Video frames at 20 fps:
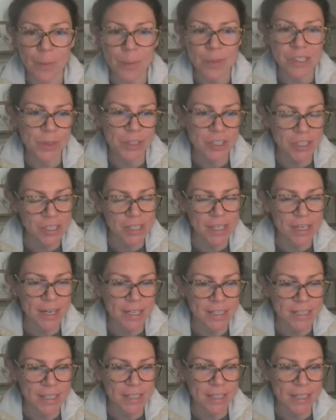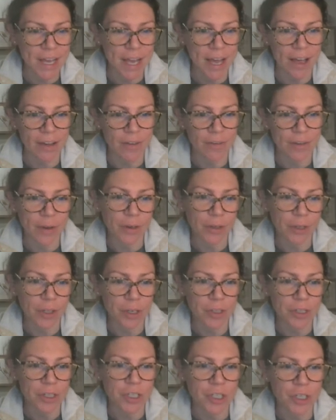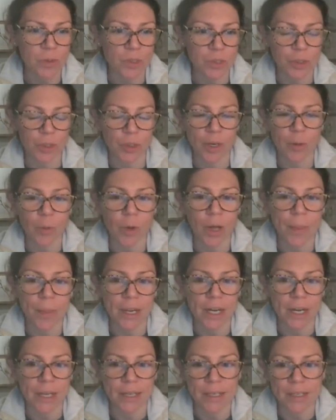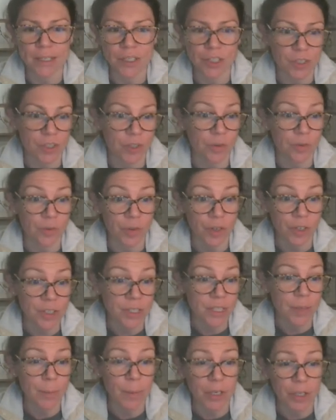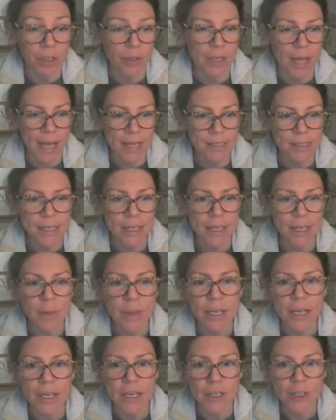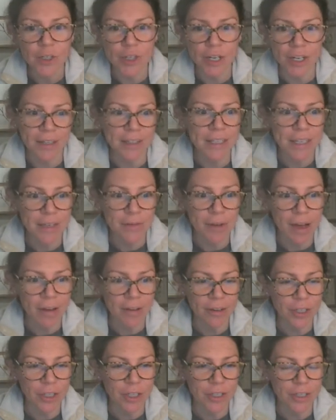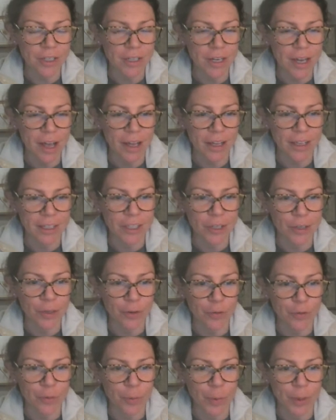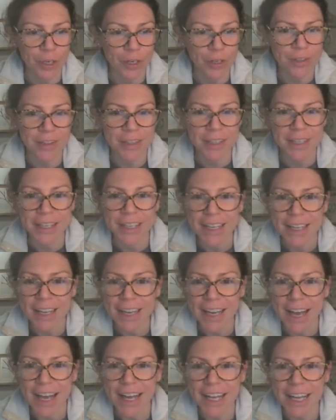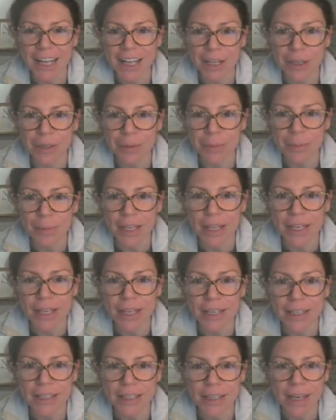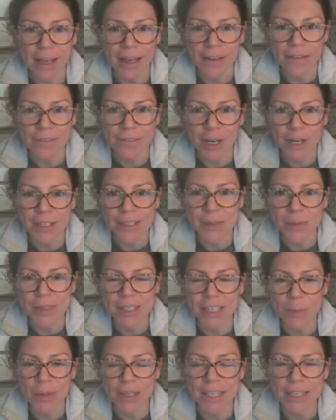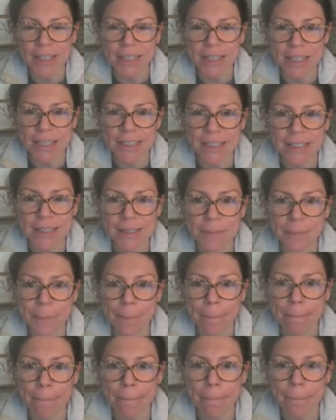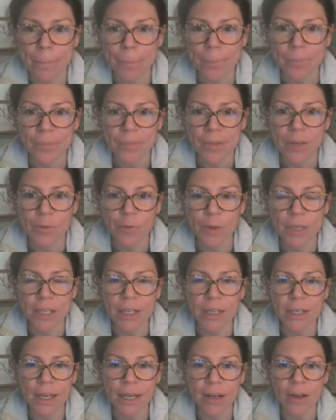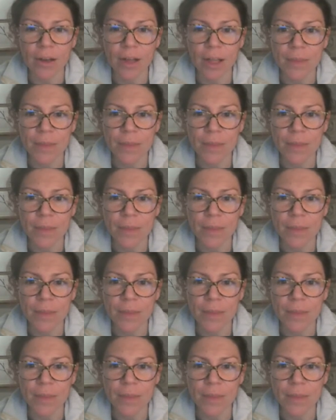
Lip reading: So it's just a nice thing to have. I'd encourage you to create one that is just your first name and your last name. Try to leave out your year of birth. Um, yeah, all right, so we'll take a peek at this. If we click on